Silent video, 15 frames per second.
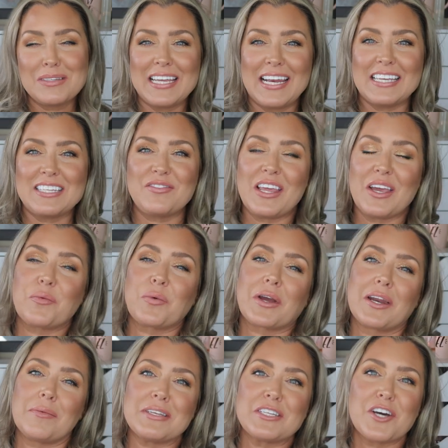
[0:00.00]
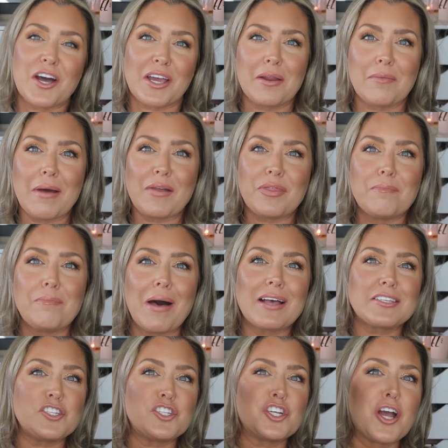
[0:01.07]
today's video, we're gonna be talking about the
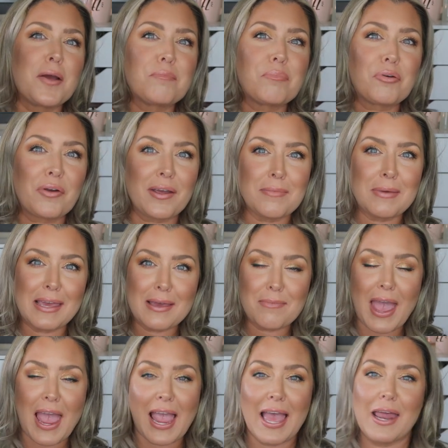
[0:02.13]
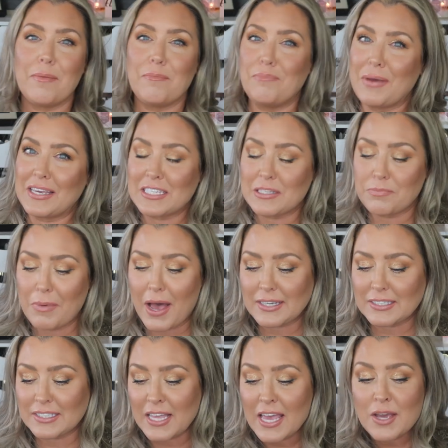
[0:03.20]
BoxyCharm Premium and Base
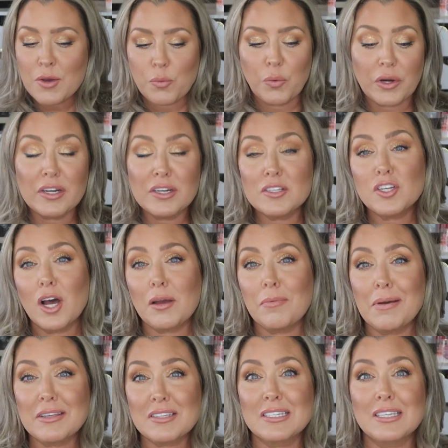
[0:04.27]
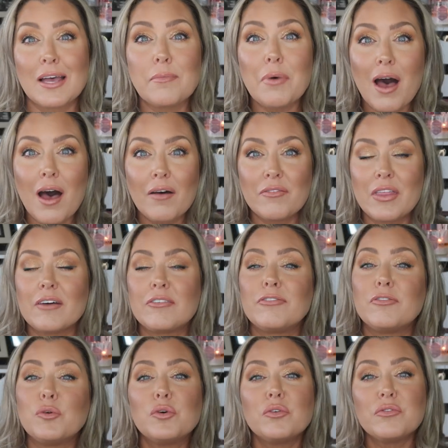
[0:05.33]
Box. We're gonna talk about some of the
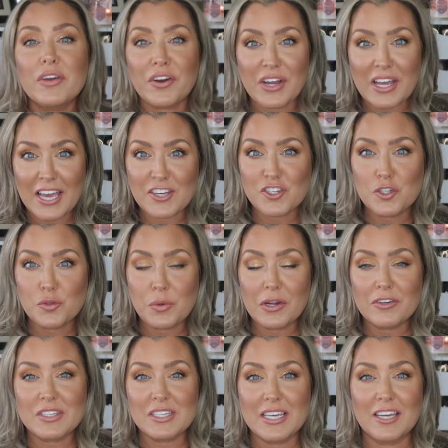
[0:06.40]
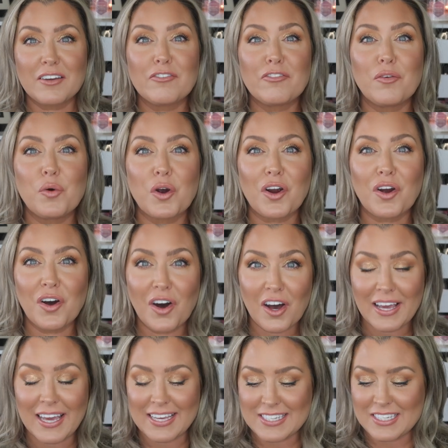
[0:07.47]
full variations we are seeing for
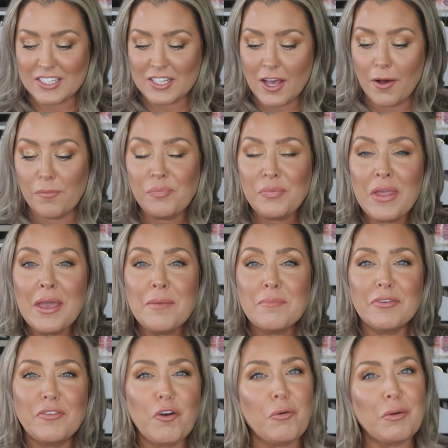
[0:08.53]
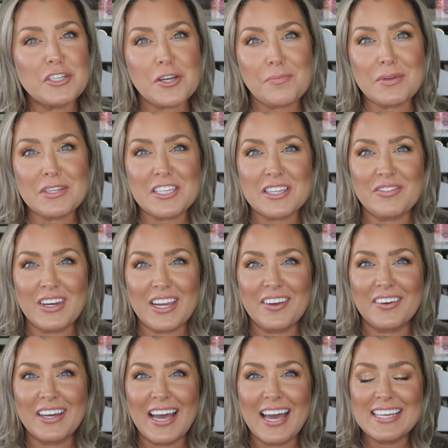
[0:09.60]
August. So, before we jump into the
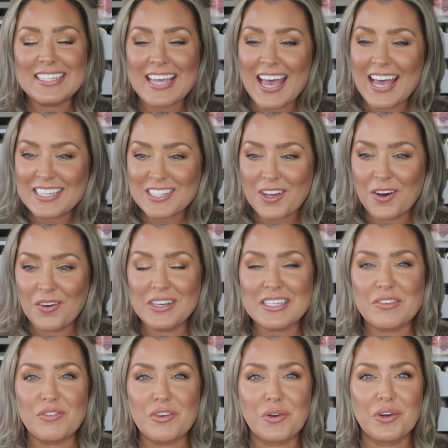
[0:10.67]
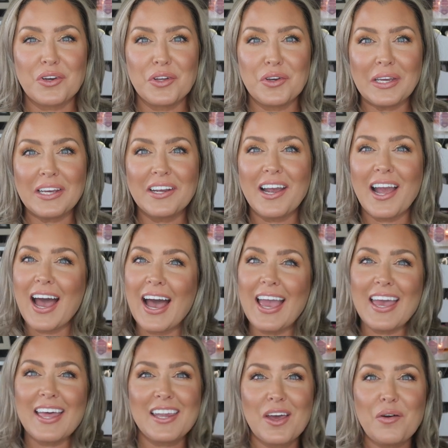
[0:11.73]
video, guys, as always, if you are new here, hi,
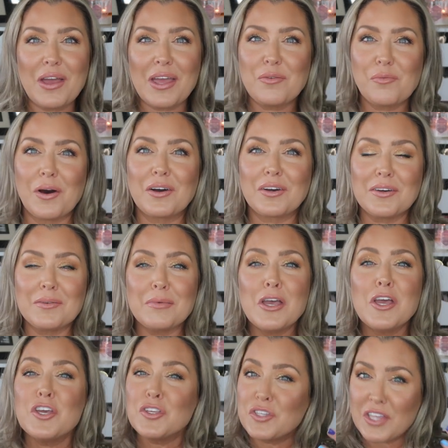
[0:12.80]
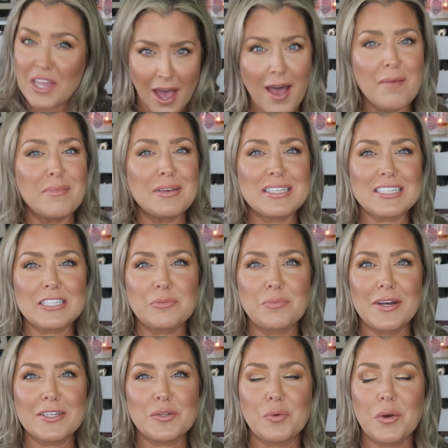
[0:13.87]
hello, and welcome to the Hot Mess
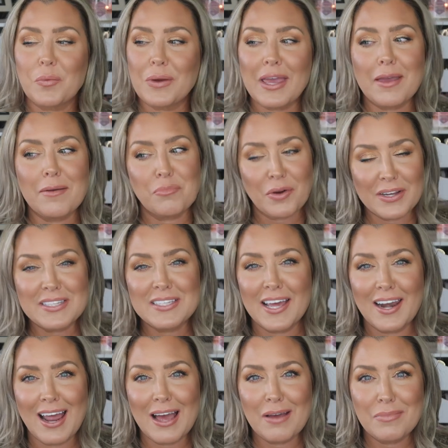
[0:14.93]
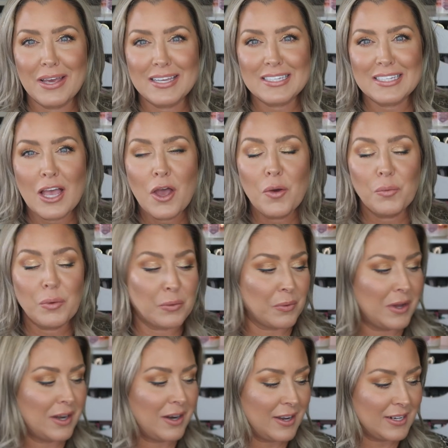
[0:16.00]
Express, where we embrace that hot mess. We
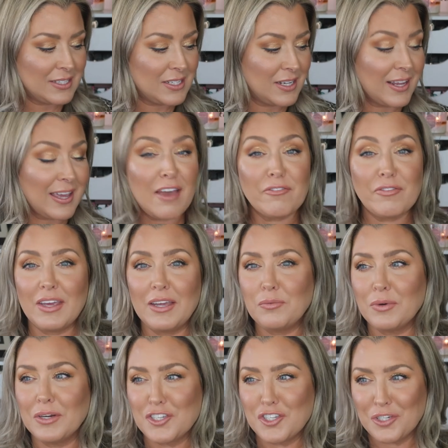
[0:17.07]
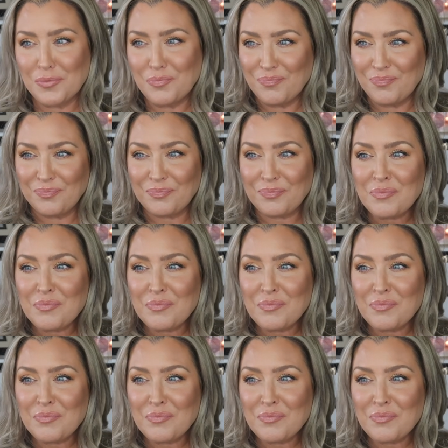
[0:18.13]
run on a ton of caffeine, which, hmm,